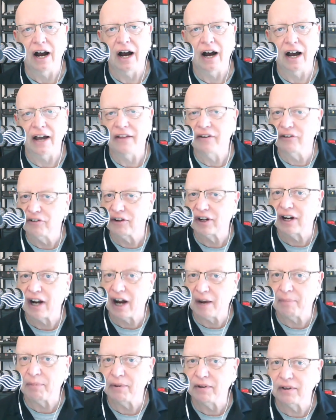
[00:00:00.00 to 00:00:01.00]
uh, and there's a
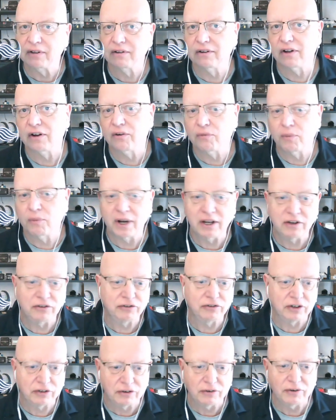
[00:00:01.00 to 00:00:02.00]
couple of
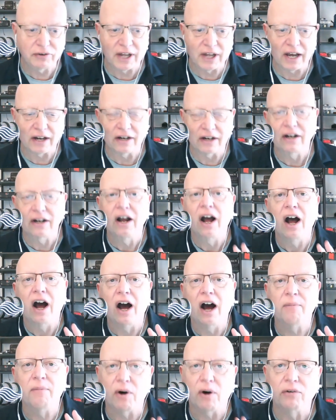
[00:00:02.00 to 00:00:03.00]
ways to do that,
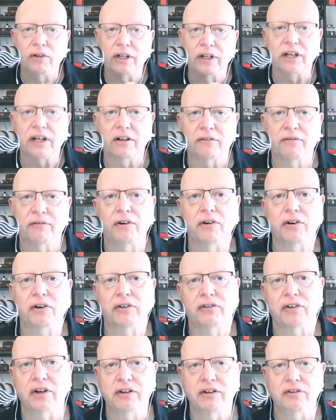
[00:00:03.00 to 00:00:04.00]
I'm only going to
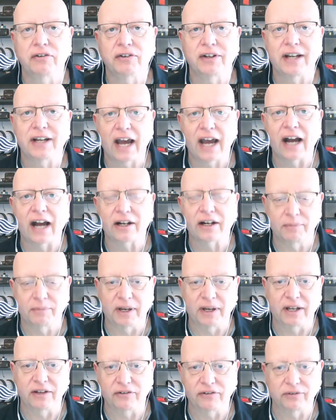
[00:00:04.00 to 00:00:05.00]
focus on using cat
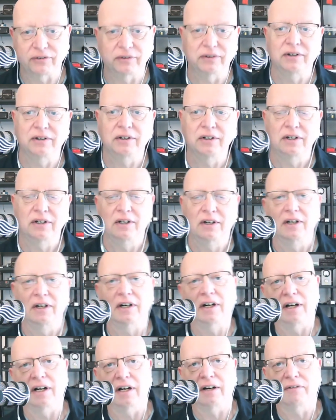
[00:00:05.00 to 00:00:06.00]
commands
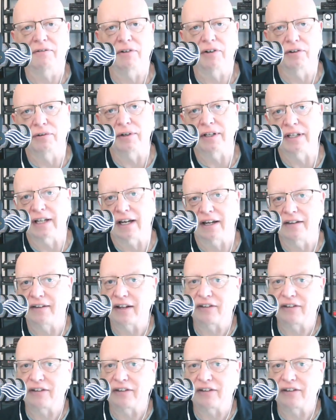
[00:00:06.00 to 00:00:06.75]
uh, for doing that.